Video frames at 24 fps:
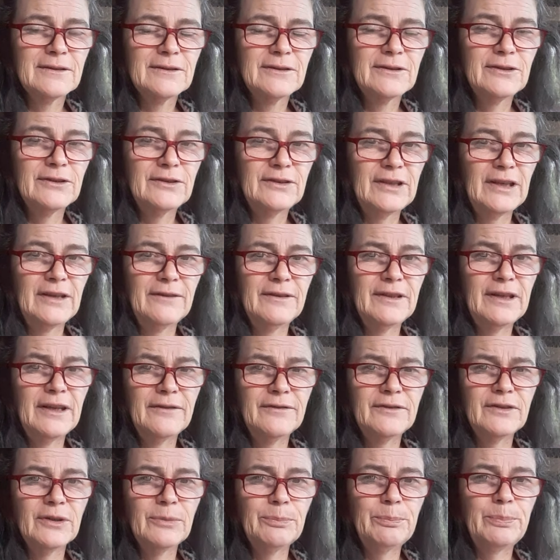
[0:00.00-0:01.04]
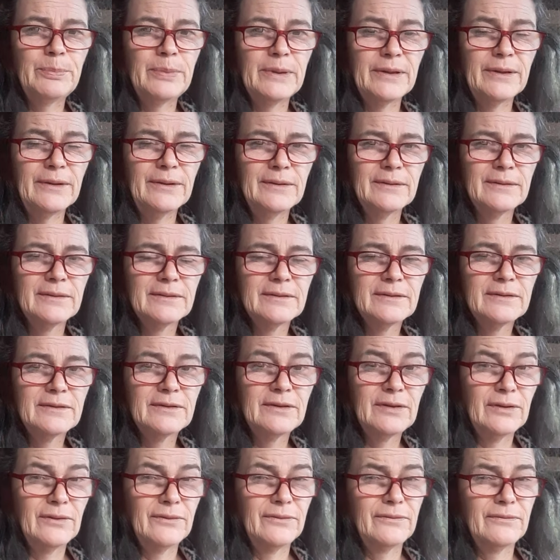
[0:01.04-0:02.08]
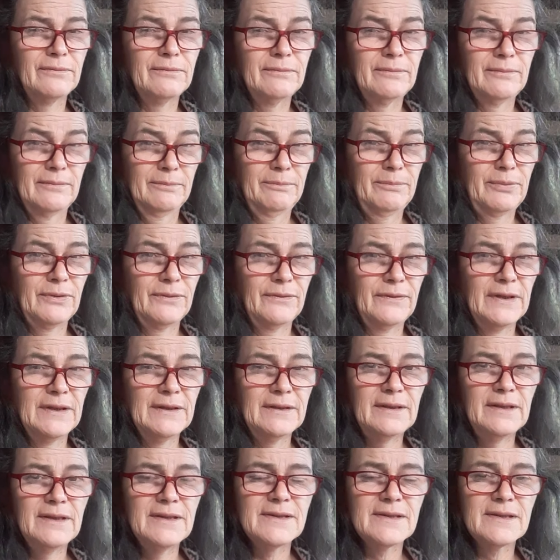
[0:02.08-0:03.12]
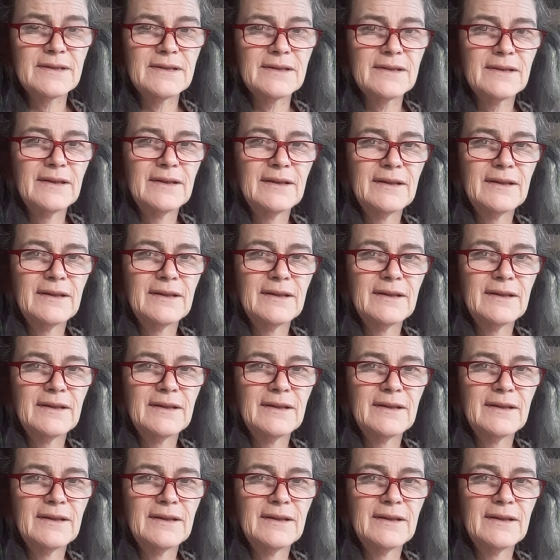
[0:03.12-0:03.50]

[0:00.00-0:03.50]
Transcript: Could David have done better to prevent this?